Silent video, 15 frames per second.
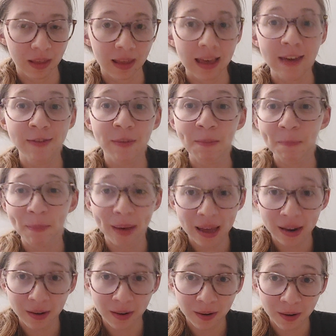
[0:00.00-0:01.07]
even
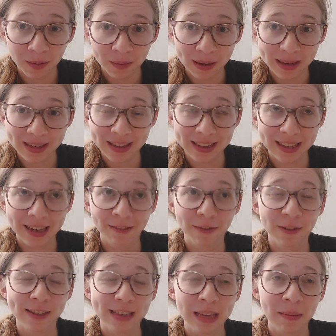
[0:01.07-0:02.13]
better, basically,
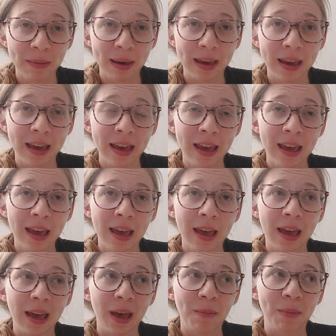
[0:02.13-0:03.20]
for sleeping,
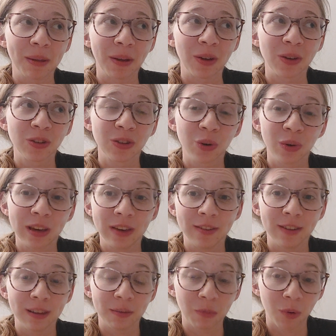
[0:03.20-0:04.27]
but also
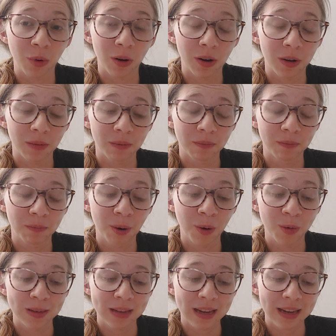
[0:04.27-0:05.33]
even more
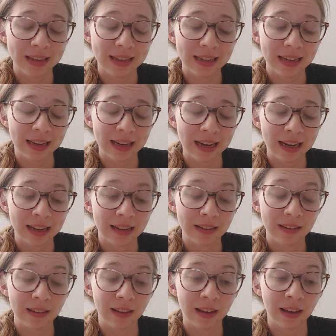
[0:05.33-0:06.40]
potent
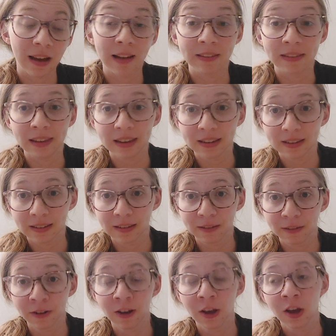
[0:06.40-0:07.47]
and
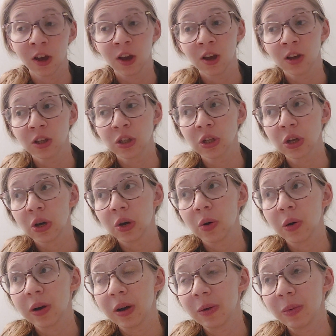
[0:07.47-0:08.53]
addictive.
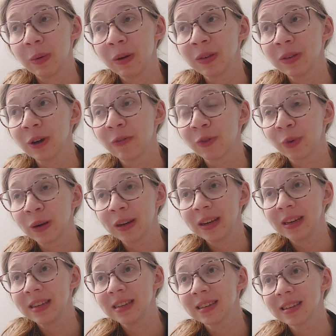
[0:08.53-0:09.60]
So we want to avoid
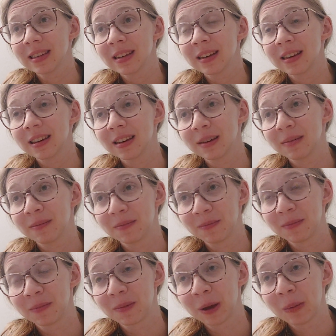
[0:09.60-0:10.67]
these
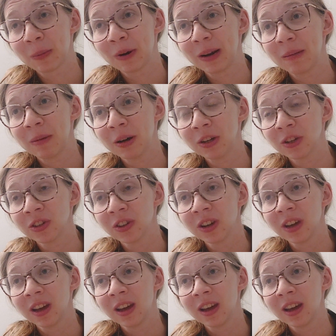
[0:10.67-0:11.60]
pretty much.